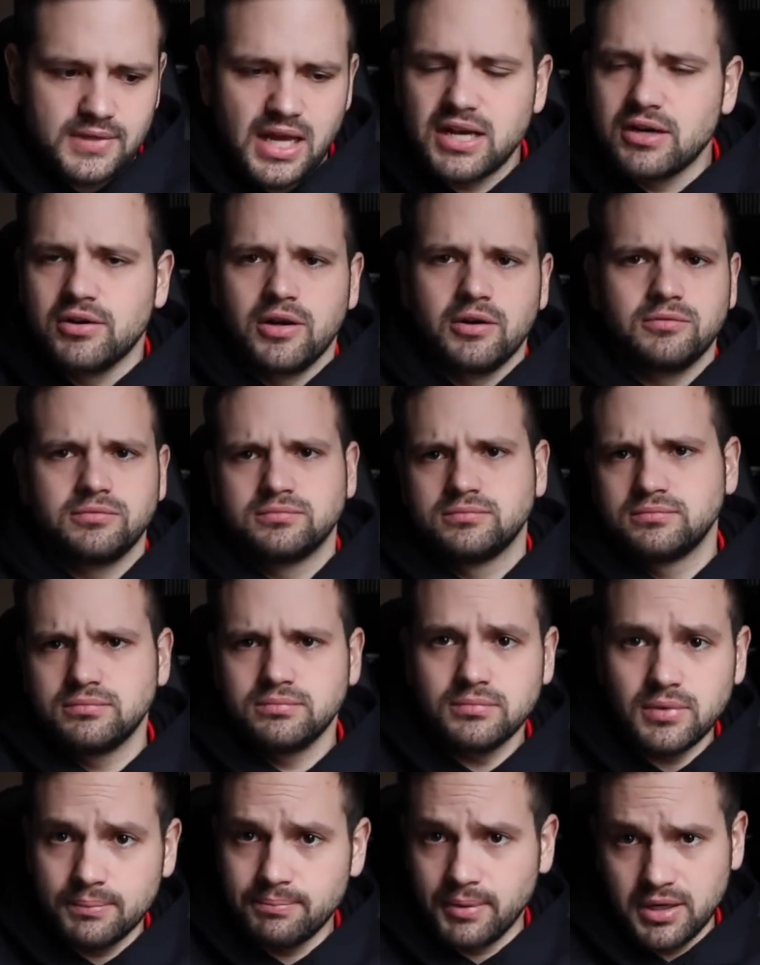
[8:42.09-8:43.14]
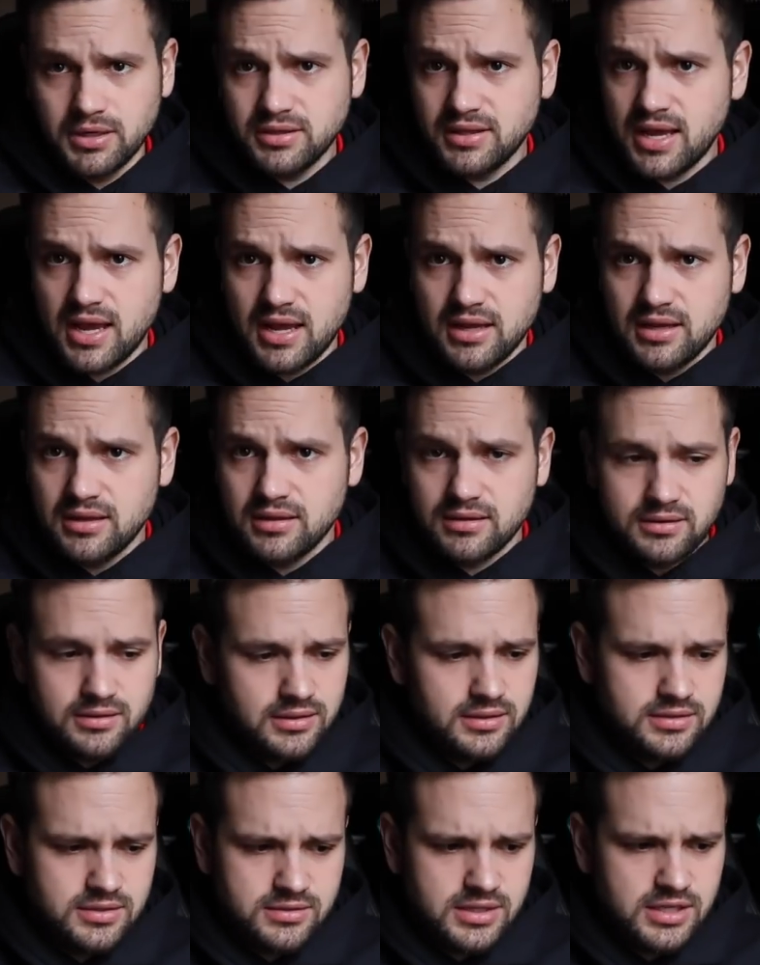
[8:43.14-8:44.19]
I don't know, a birthday,
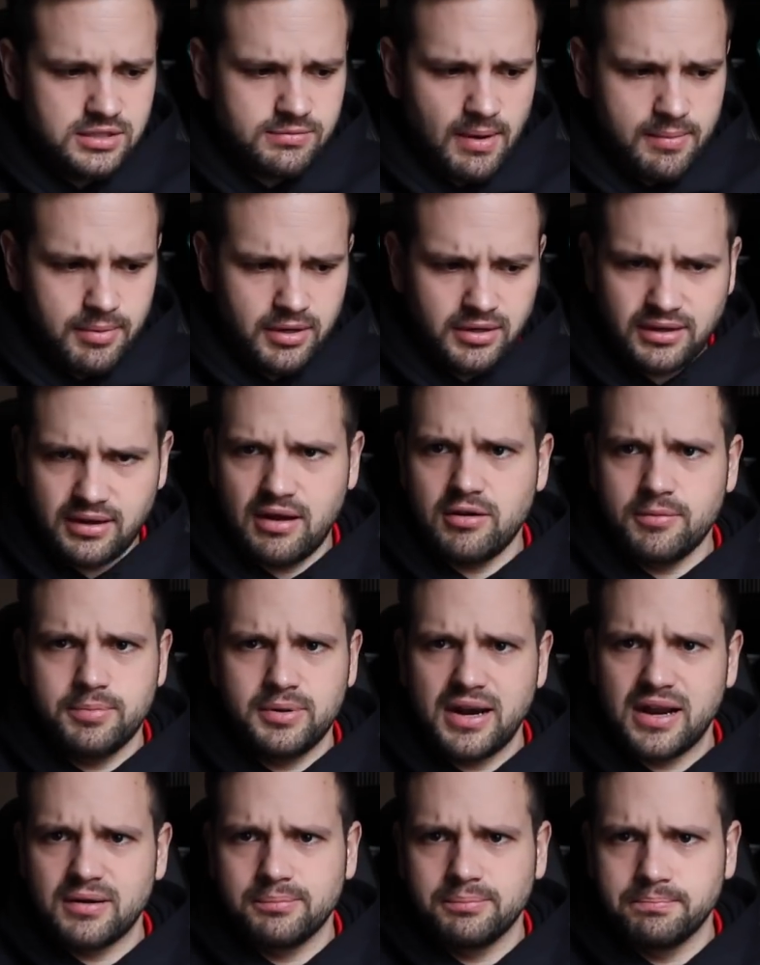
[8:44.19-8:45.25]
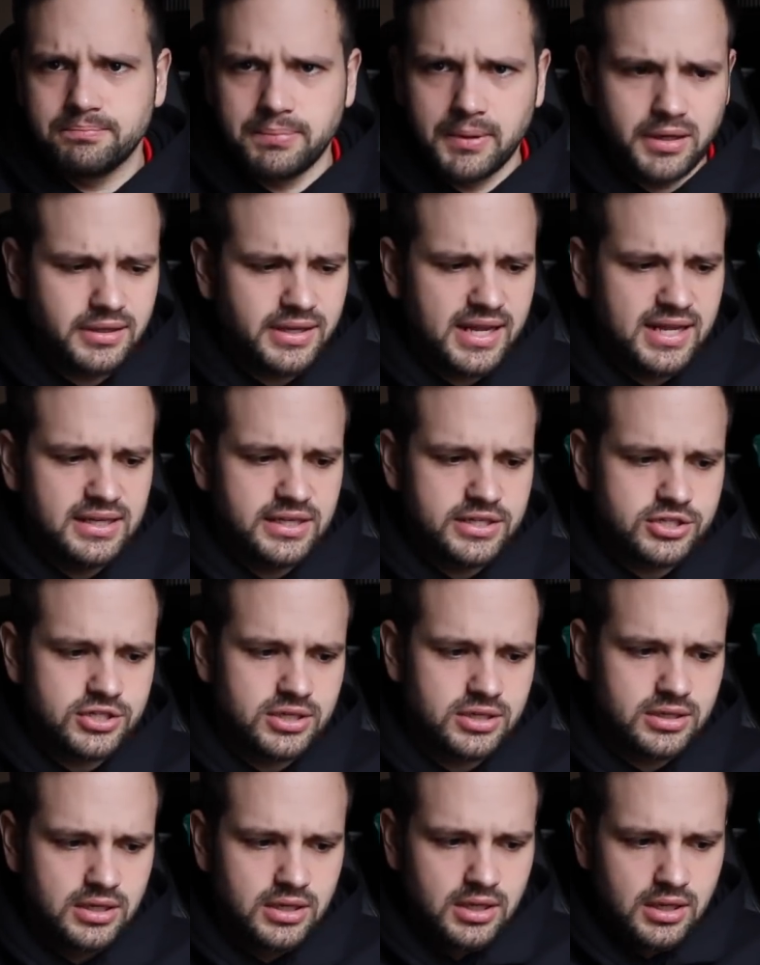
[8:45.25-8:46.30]
it's, it's my birthday, I wanna put out a birthday
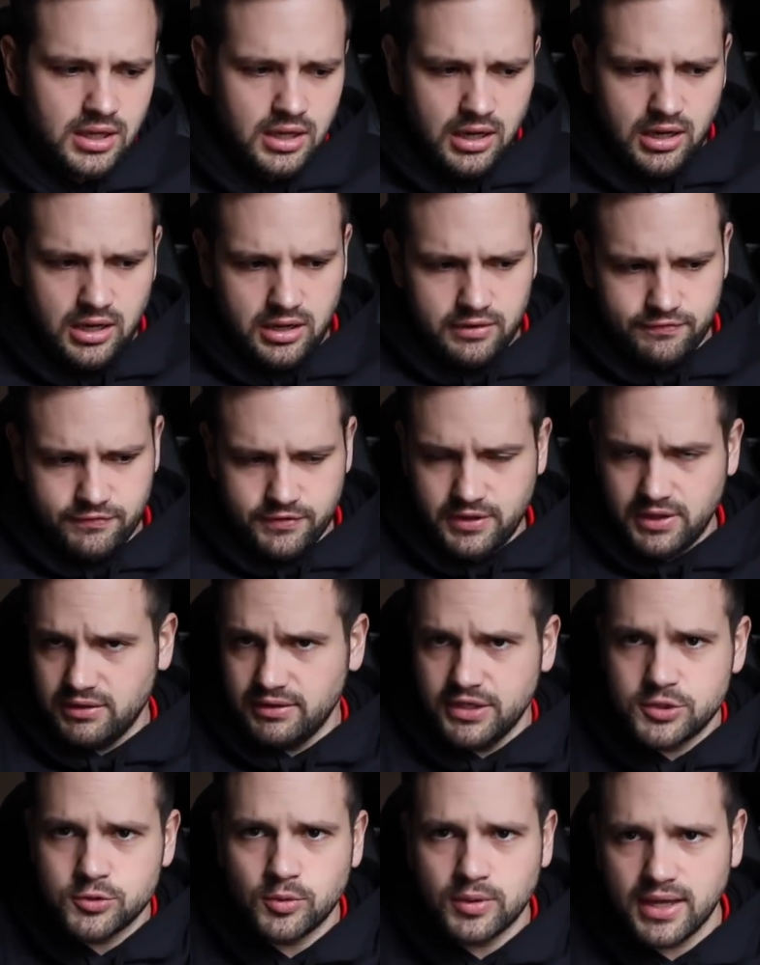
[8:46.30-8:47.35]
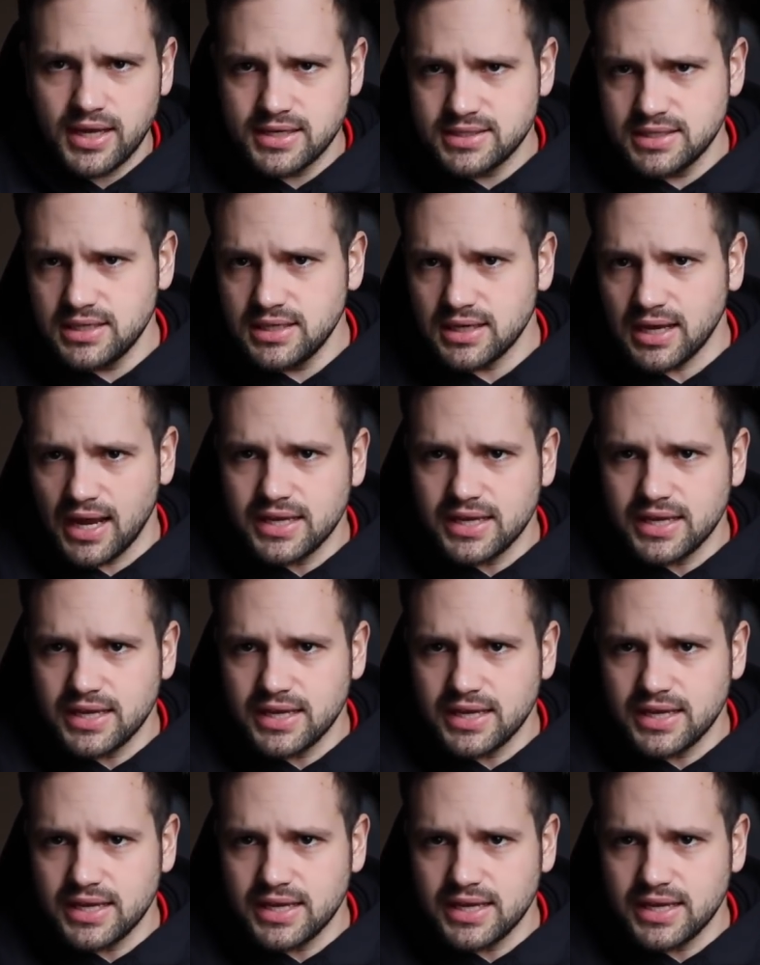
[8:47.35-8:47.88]
edition uh, for the Elite 2018.